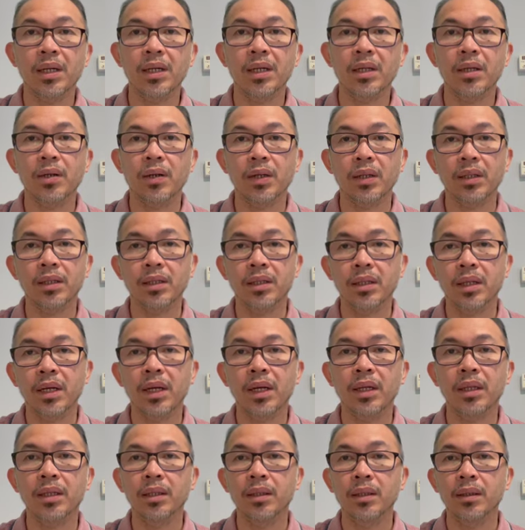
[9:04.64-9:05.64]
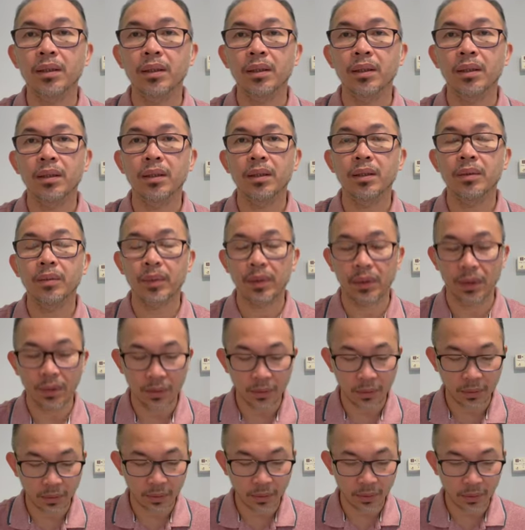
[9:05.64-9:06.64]
you can chat, but
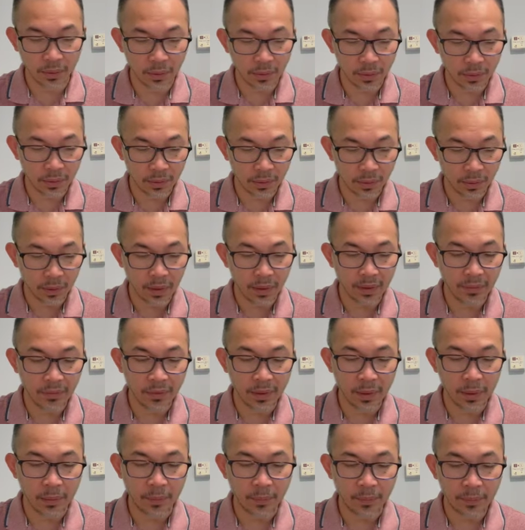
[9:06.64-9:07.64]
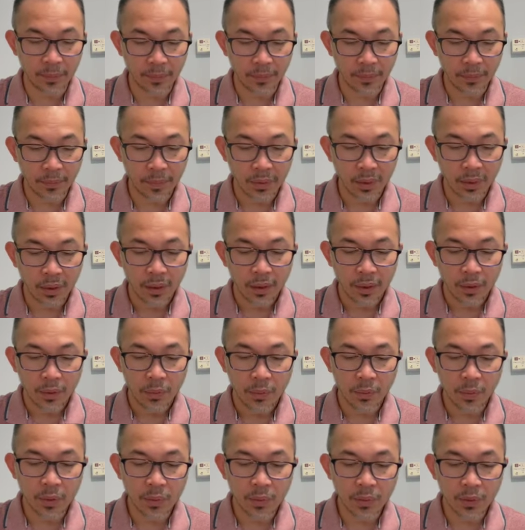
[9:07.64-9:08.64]
don't leave them.
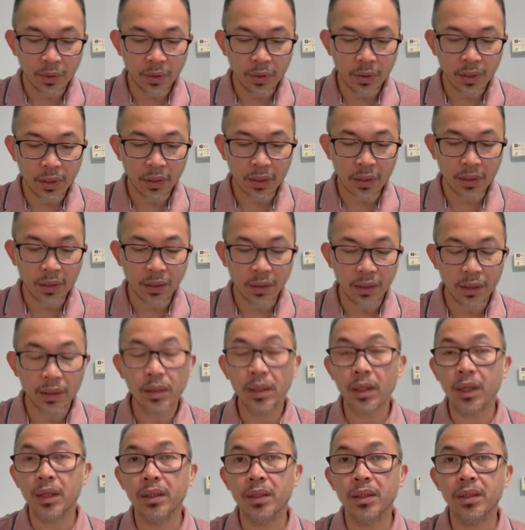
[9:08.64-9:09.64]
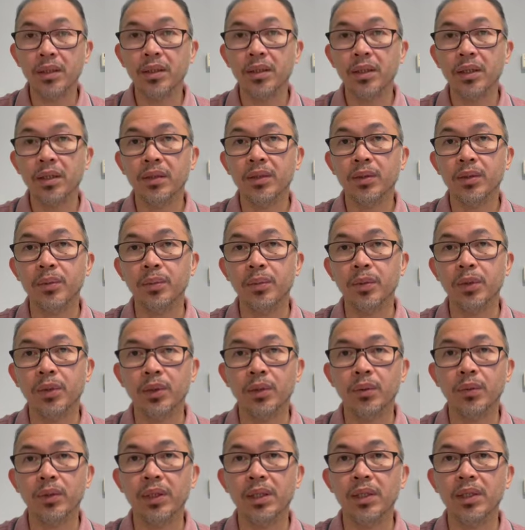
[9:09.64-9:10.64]
Where would you get additional support
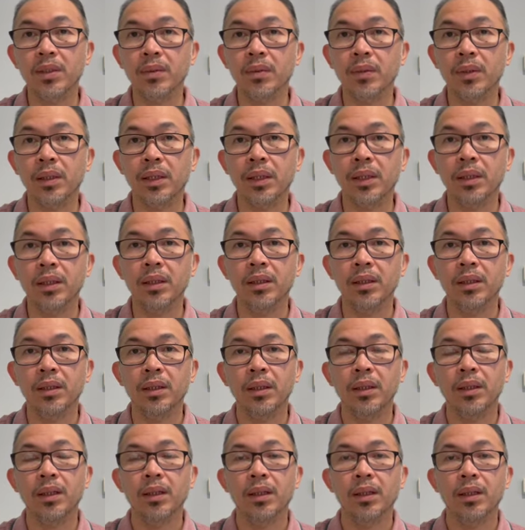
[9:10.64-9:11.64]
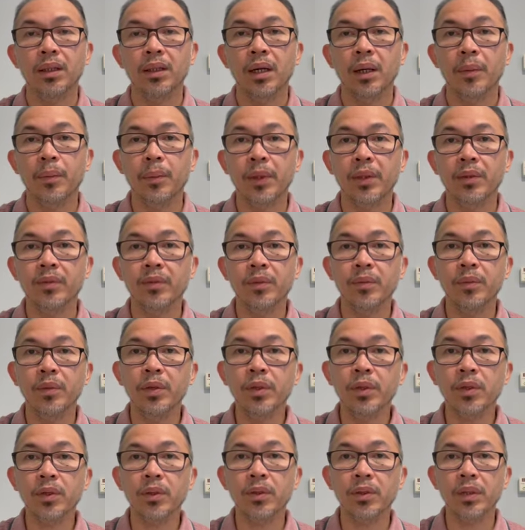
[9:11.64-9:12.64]
with this one? Apart from
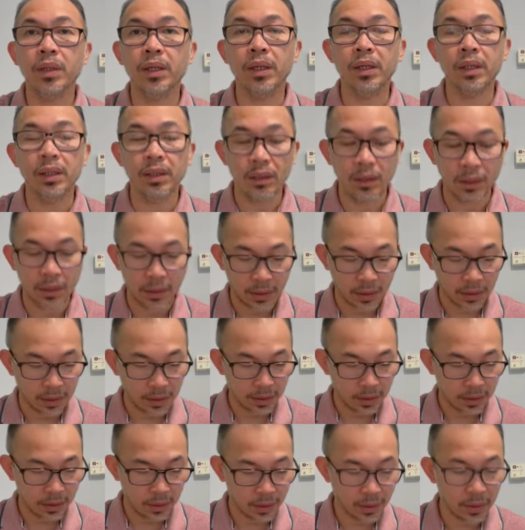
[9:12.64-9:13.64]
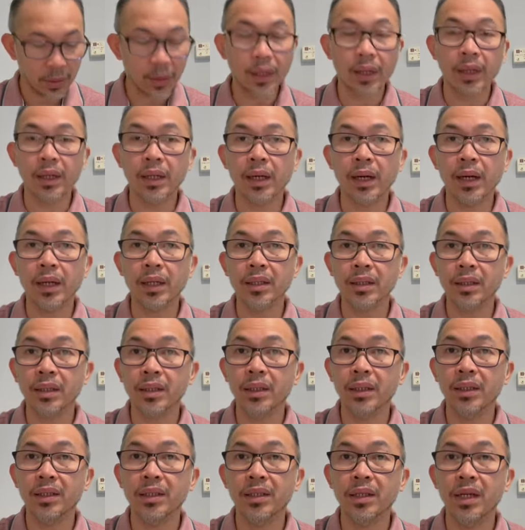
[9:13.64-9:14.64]
your colleagues, you can ask
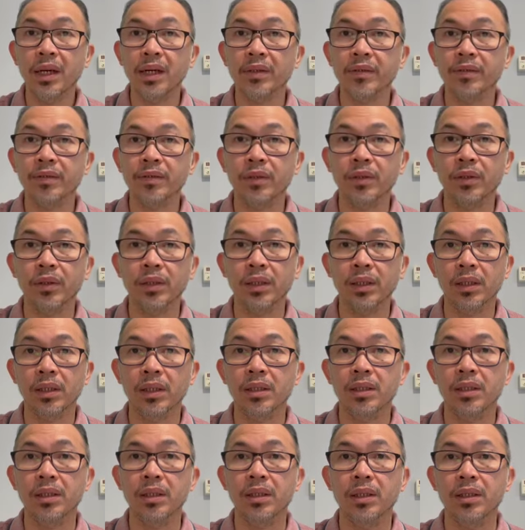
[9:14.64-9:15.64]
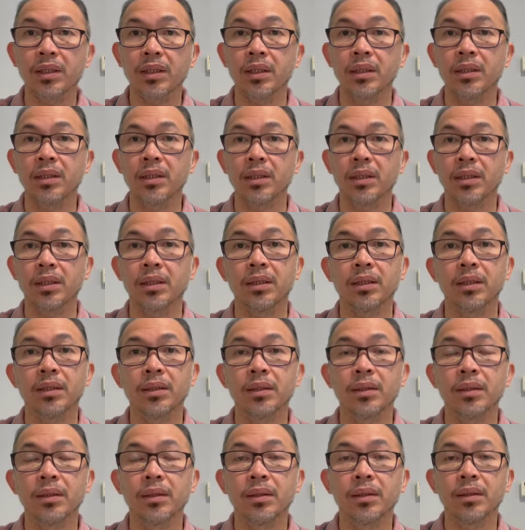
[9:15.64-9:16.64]
the chef or the kitchen assistant.
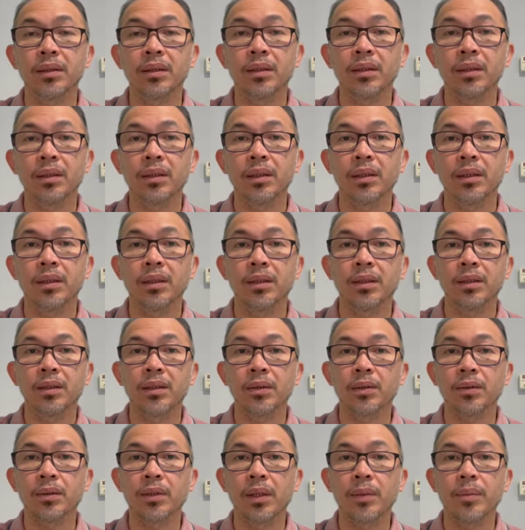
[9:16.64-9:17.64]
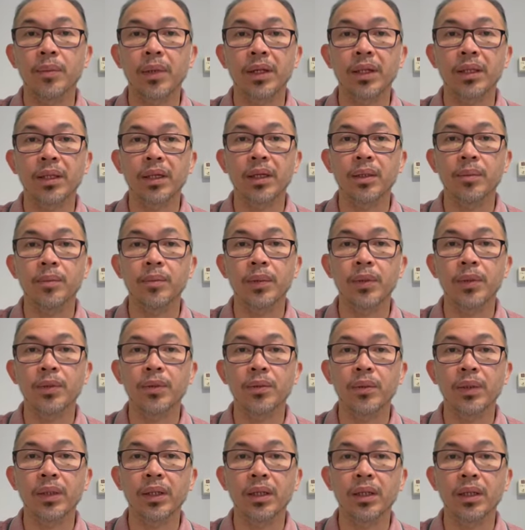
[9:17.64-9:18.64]
So they might help you
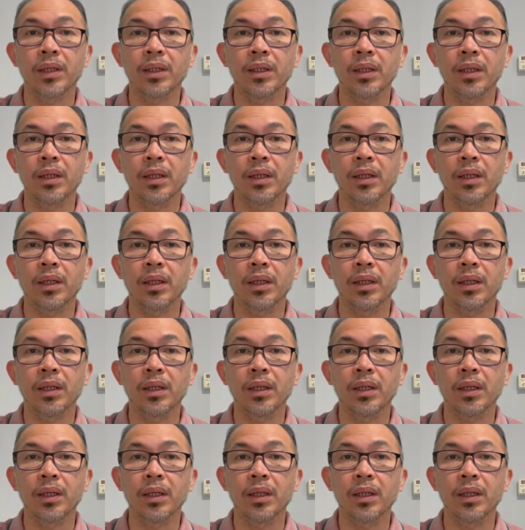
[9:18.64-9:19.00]
with